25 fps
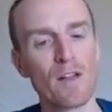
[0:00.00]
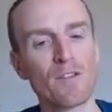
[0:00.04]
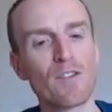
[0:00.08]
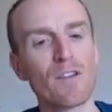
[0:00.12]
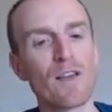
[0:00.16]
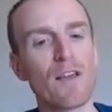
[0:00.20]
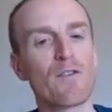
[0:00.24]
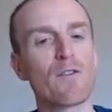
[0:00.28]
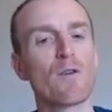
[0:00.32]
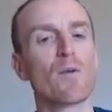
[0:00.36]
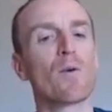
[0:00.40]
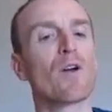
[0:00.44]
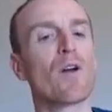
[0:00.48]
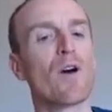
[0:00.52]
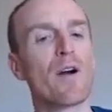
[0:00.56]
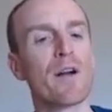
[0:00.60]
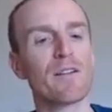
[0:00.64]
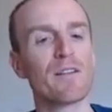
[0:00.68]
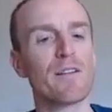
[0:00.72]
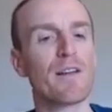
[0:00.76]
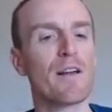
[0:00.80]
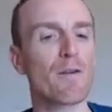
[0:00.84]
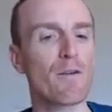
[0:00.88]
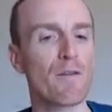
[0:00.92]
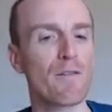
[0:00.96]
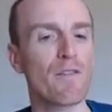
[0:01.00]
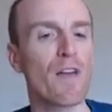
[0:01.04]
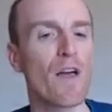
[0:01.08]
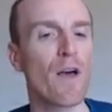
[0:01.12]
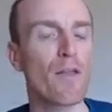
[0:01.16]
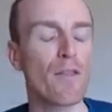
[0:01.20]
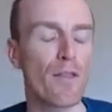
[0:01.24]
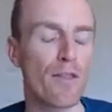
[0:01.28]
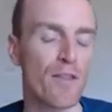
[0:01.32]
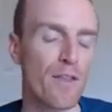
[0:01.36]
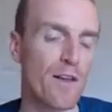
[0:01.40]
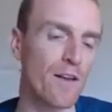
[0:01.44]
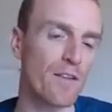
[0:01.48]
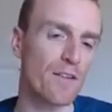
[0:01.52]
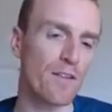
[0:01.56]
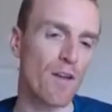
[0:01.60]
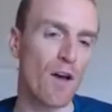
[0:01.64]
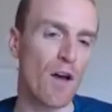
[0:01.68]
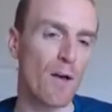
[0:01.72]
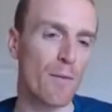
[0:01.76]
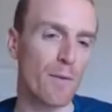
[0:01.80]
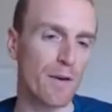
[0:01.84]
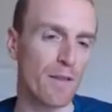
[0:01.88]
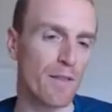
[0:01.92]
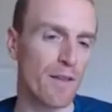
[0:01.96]
to give you an idea of the other things that
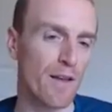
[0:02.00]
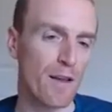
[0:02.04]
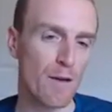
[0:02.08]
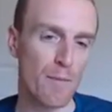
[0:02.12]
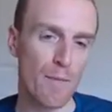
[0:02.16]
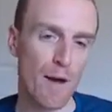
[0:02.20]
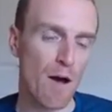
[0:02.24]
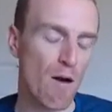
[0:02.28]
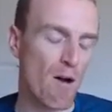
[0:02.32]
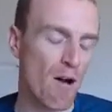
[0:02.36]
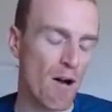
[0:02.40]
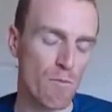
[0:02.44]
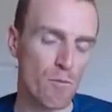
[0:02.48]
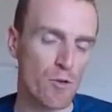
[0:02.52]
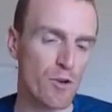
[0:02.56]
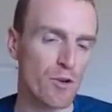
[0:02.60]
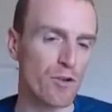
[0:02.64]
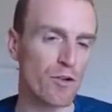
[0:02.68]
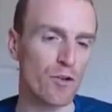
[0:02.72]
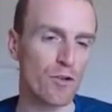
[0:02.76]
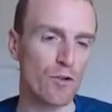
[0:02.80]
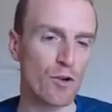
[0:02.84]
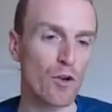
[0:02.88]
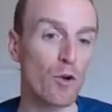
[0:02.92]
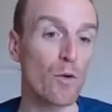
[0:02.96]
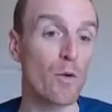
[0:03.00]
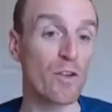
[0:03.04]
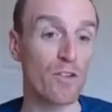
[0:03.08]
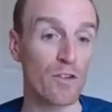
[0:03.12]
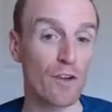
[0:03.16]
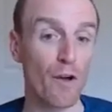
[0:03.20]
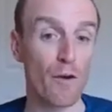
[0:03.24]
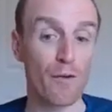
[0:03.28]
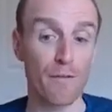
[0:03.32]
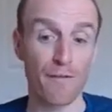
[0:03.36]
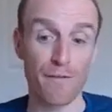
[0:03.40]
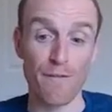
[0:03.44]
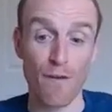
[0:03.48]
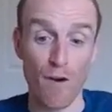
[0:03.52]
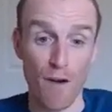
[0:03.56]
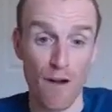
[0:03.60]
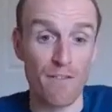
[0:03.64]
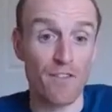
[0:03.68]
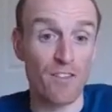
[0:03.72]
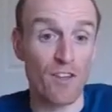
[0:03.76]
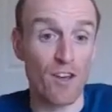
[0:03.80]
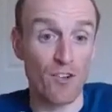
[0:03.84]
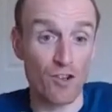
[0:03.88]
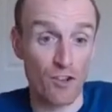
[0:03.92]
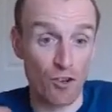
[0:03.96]
I would think about, I wouldn't do a zone 5
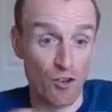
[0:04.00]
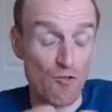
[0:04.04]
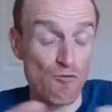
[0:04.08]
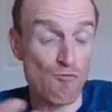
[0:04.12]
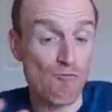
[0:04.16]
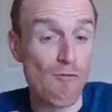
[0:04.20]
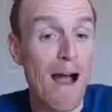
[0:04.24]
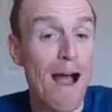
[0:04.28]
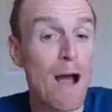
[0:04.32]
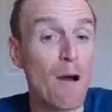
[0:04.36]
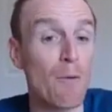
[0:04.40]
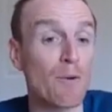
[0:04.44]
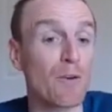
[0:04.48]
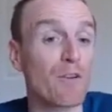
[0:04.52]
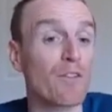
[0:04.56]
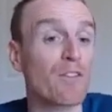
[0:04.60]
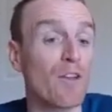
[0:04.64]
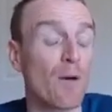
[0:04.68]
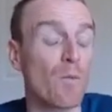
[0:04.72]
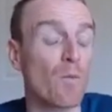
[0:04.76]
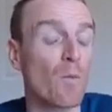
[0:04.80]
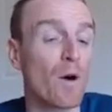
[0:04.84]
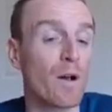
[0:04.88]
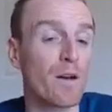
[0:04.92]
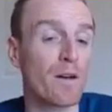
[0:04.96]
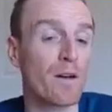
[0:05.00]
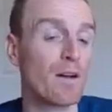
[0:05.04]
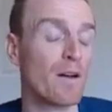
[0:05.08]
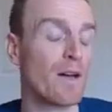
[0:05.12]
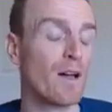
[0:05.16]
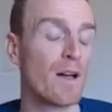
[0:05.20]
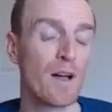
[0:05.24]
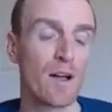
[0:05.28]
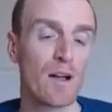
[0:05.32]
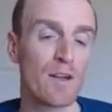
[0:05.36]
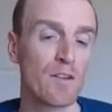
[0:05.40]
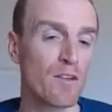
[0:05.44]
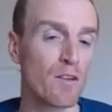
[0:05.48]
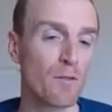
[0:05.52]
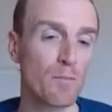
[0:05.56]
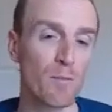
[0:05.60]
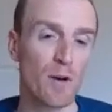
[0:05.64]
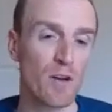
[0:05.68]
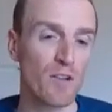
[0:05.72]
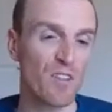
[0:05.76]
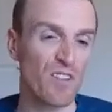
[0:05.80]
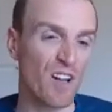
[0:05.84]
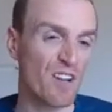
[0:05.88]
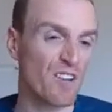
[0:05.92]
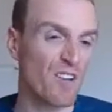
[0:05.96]
session around someone just
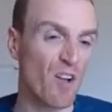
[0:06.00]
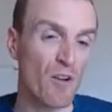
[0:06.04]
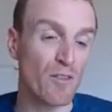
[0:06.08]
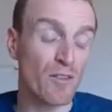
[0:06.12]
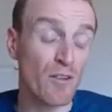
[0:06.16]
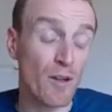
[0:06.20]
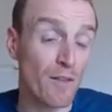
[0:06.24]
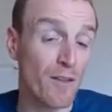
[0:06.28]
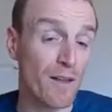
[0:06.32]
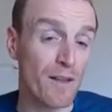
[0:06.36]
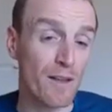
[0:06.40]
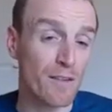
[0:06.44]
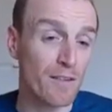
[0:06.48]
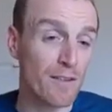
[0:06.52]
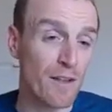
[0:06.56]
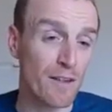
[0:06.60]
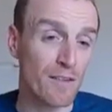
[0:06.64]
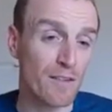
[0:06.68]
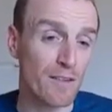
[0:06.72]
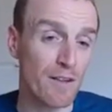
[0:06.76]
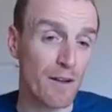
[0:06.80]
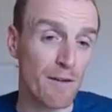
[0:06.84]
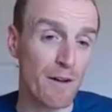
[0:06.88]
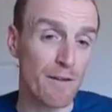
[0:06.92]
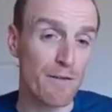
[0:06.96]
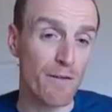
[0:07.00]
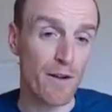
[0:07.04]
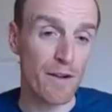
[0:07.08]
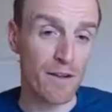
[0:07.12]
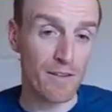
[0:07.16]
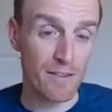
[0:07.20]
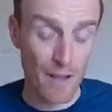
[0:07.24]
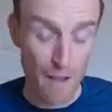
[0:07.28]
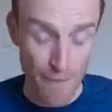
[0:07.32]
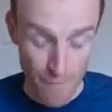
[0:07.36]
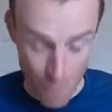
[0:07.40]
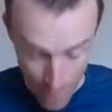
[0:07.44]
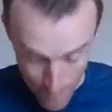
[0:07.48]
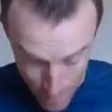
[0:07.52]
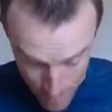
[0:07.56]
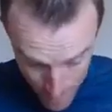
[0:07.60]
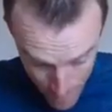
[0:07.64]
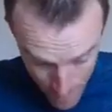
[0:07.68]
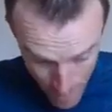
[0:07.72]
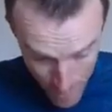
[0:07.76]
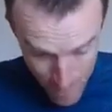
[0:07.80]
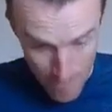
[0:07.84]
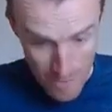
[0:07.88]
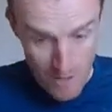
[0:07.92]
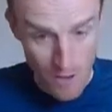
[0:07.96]
because I don't think it's necessarily very safe. I'm
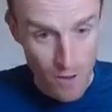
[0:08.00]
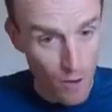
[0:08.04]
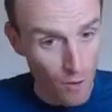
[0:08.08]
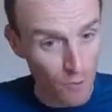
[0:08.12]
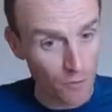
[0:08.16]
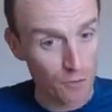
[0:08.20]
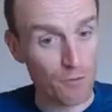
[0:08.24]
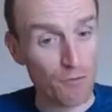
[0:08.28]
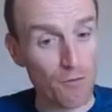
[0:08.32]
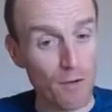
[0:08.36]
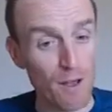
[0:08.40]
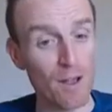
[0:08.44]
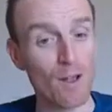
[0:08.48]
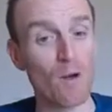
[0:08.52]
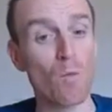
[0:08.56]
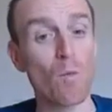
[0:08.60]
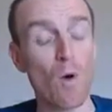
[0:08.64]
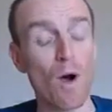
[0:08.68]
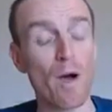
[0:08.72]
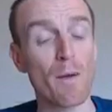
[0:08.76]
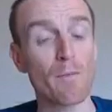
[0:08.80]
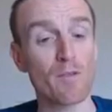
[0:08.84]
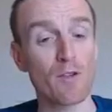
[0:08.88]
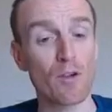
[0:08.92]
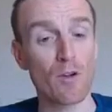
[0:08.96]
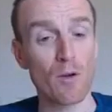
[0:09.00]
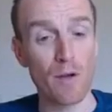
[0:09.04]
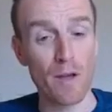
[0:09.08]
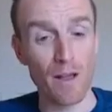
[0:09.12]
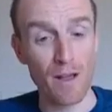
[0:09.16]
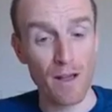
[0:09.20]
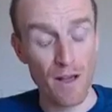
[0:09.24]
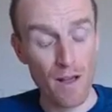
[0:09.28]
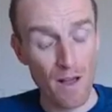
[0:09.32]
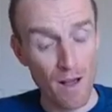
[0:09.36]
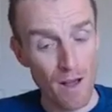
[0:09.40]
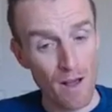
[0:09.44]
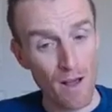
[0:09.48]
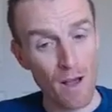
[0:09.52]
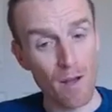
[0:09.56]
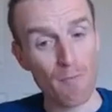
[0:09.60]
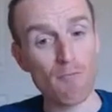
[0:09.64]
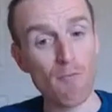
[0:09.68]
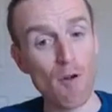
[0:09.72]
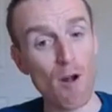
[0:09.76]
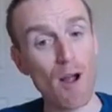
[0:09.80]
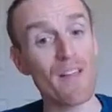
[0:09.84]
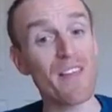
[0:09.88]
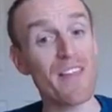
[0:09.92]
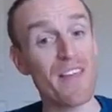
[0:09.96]
very concentrating on what I'm doing. I'm
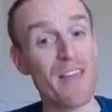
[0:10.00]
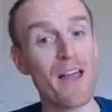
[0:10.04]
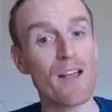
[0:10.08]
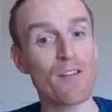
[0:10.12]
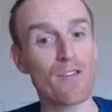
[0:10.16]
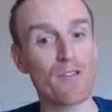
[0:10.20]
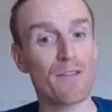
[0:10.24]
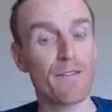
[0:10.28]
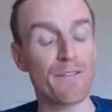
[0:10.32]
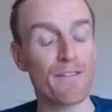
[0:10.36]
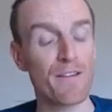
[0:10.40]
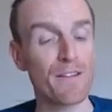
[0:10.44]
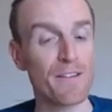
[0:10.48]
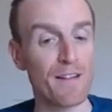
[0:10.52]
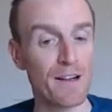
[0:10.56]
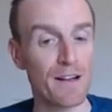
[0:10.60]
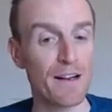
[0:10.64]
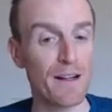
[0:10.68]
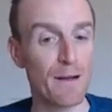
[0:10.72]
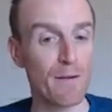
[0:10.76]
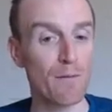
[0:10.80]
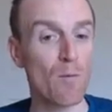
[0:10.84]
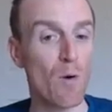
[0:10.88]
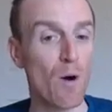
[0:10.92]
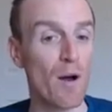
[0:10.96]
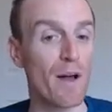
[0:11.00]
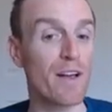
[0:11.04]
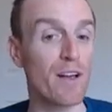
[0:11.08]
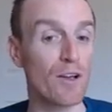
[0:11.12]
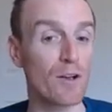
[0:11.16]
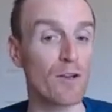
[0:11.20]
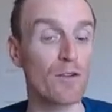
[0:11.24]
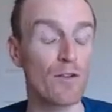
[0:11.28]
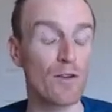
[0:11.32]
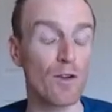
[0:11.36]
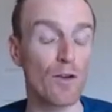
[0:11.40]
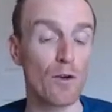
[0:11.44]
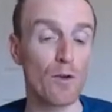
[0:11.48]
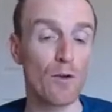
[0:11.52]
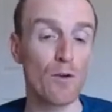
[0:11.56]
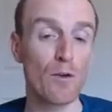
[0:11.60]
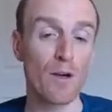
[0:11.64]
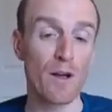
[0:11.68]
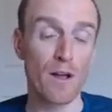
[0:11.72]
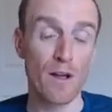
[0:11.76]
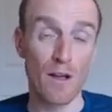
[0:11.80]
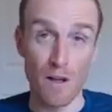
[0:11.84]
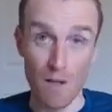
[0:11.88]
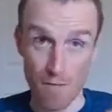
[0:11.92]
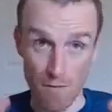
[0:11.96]
right on the edge of physically of what I can do.
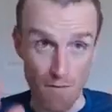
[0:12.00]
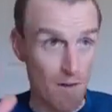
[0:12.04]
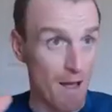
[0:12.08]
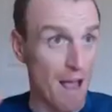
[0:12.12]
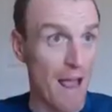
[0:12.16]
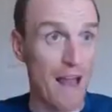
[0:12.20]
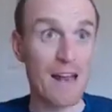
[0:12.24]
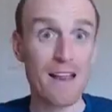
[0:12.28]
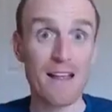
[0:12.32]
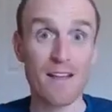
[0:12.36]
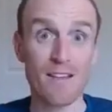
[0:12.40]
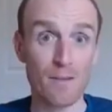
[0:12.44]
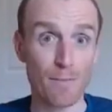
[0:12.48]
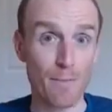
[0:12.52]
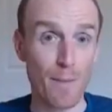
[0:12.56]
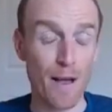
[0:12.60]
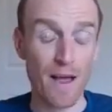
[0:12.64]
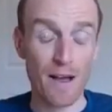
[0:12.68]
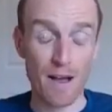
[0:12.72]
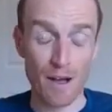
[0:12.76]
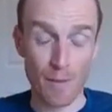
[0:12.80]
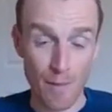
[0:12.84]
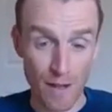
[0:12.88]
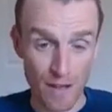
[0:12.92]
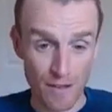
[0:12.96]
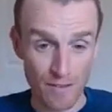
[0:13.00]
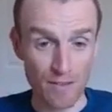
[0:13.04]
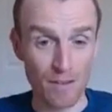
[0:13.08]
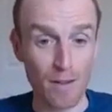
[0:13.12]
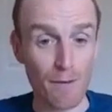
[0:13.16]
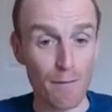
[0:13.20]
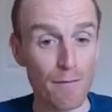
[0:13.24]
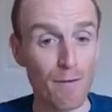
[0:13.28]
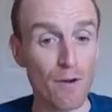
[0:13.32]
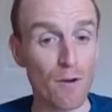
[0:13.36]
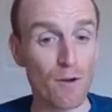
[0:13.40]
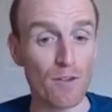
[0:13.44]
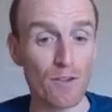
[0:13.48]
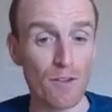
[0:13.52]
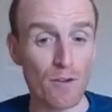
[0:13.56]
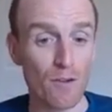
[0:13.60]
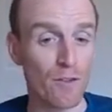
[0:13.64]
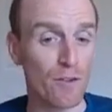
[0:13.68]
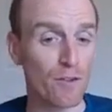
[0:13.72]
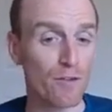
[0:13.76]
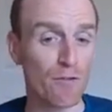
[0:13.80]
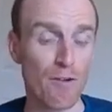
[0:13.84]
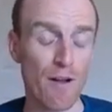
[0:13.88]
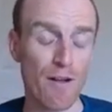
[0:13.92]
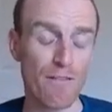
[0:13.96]
Any spare capacity, I'm focusing on
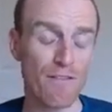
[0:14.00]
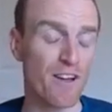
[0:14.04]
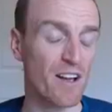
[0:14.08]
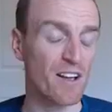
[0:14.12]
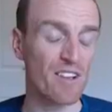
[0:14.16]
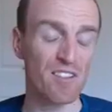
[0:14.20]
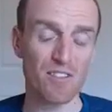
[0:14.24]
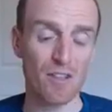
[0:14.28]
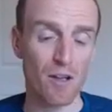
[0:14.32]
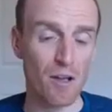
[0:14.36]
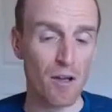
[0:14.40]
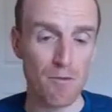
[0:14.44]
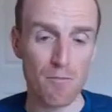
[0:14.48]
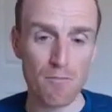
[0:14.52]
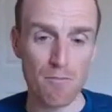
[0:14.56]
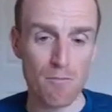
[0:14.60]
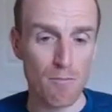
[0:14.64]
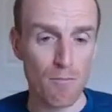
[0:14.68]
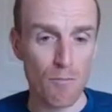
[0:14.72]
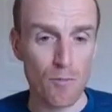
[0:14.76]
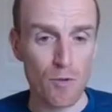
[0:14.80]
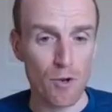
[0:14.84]
the traffic. So,